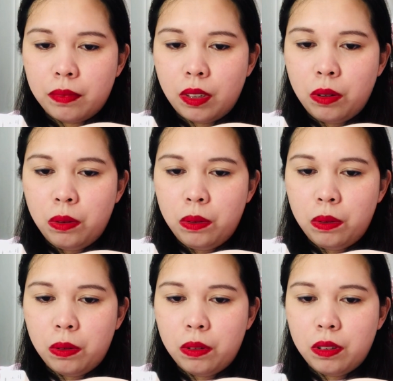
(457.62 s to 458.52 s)

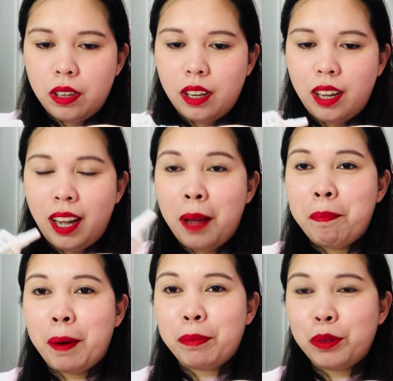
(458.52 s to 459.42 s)
Oh, I
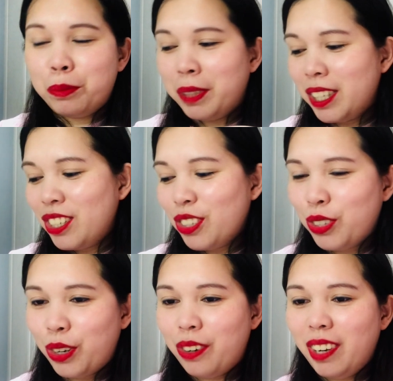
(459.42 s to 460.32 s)
popped too much,
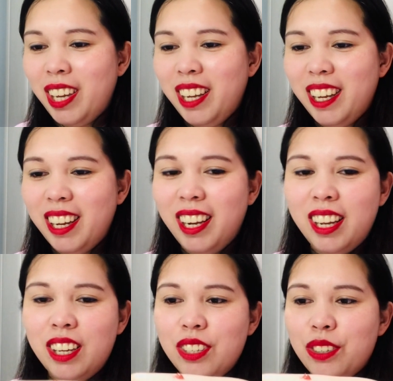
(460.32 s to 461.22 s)
sorry.
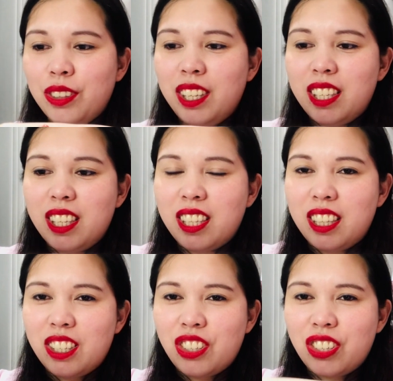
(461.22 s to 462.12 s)
So this is
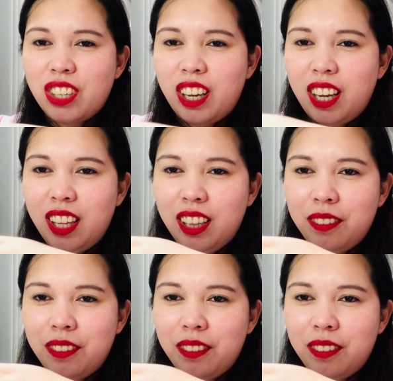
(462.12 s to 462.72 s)
the shade.